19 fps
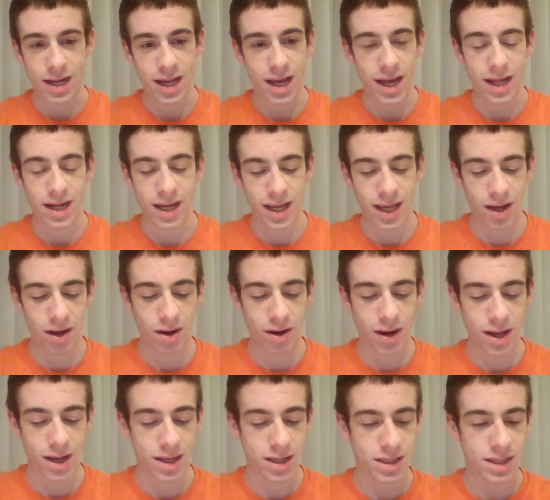here
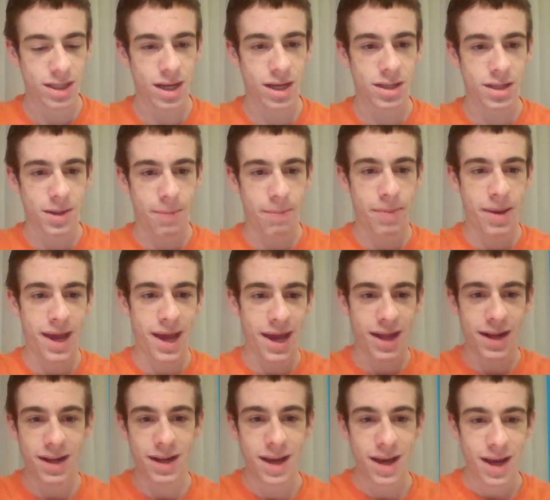is a pin.